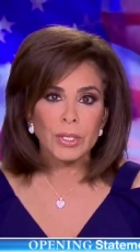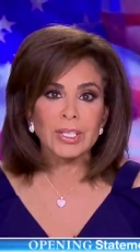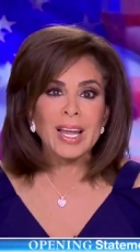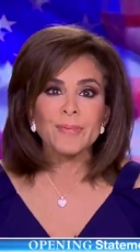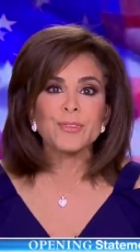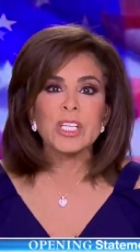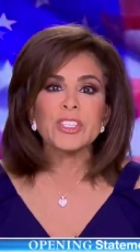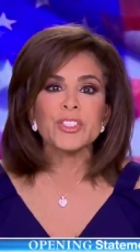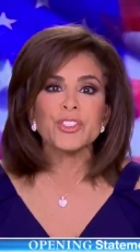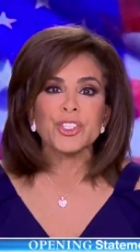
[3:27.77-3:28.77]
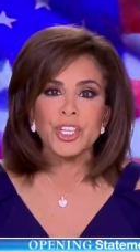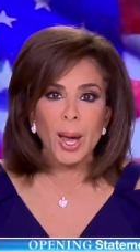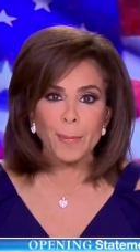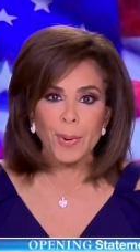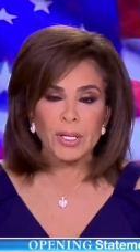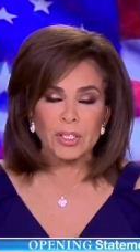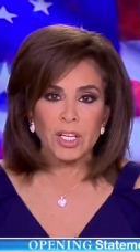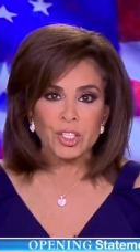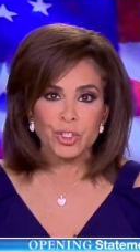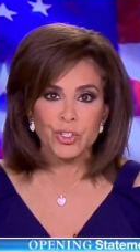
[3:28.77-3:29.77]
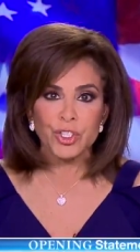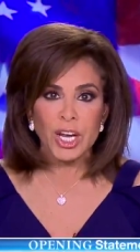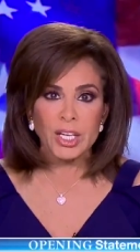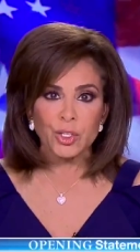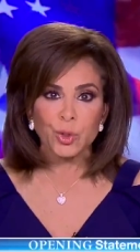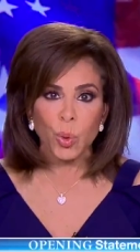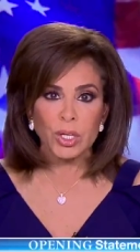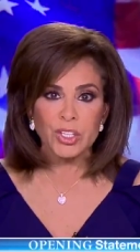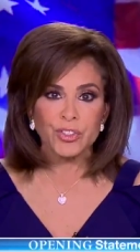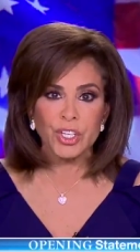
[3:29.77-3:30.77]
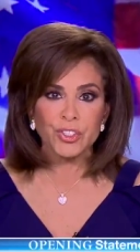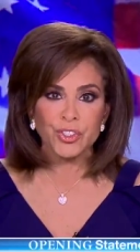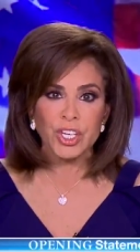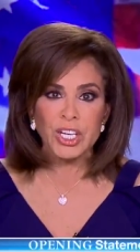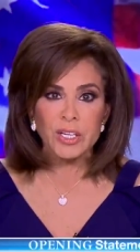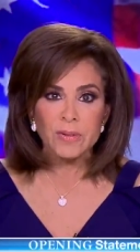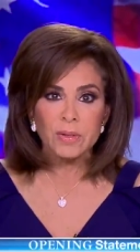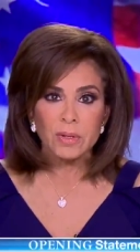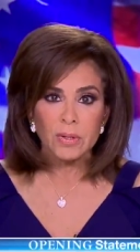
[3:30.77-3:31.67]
The left didn't stop on election day in 2016.